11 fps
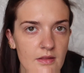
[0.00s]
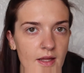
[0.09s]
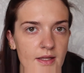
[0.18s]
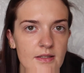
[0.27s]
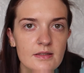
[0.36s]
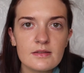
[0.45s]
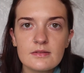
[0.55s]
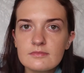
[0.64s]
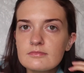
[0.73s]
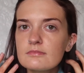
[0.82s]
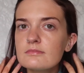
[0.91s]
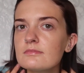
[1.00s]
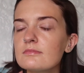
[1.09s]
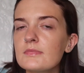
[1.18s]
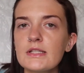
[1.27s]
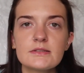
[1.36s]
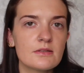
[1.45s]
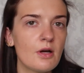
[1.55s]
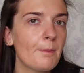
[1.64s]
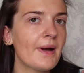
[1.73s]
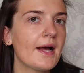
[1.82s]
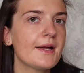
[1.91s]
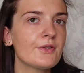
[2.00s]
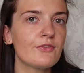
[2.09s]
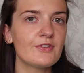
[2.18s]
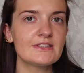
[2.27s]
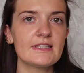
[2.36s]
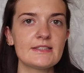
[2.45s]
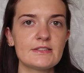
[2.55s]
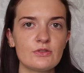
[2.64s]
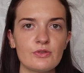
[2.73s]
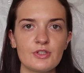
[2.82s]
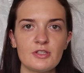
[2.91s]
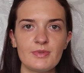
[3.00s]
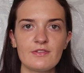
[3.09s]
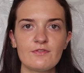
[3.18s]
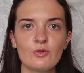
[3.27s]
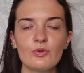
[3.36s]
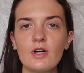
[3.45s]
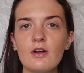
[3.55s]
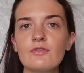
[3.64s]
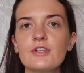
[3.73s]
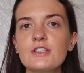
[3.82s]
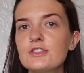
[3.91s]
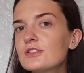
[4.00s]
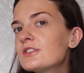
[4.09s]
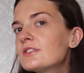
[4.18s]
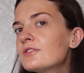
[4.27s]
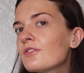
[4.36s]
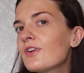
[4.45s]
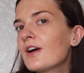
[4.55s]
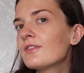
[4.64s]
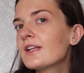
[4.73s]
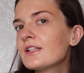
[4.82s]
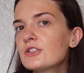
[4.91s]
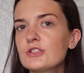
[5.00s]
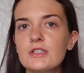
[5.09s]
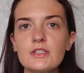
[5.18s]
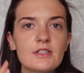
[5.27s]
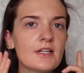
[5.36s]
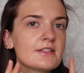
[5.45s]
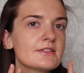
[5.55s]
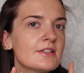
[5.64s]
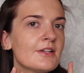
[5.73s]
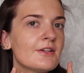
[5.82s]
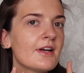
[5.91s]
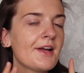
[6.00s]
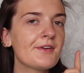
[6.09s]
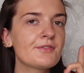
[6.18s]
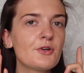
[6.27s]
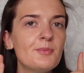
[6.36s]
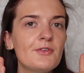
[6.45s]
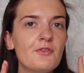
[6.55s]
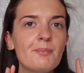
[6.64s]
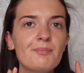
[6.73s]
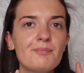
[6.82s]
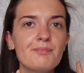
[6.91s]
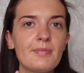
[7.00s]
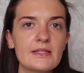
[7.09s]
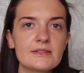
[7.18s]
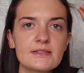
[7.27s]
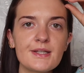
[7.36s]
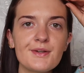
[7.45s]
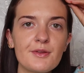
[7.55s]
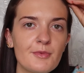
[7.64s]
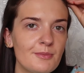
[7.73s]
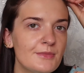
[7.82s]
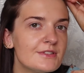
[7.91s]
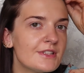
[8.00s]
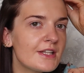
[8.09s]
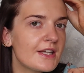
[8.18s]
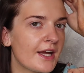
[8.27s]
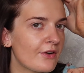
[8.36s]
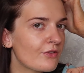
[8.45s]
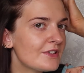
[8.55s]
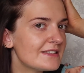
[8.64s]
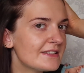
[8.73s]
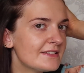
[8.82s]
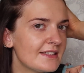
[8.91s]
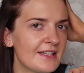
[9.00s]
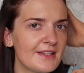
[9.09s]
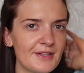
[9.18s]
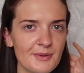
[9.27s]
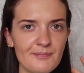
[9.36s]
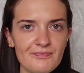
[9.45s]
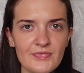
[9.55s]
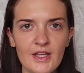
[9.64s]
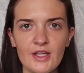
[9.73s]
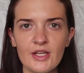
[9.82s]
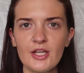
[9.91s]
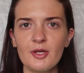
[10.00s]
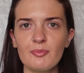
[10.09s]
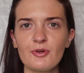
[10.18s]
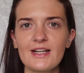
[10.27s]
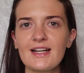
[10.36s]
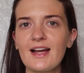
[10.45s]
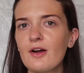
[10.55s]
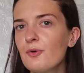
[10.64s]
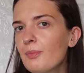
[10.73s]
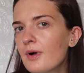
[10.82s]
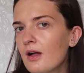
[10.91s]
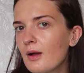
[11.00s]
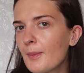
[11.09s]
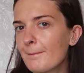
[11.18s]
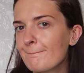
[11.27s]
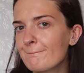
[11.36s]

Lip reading: Like, it's not bad. Obviously, it's not going to be a full coverage. It's not foundation. Like, so I have got a bit of bad skin at the moment, so you can't obviously see the breakout, but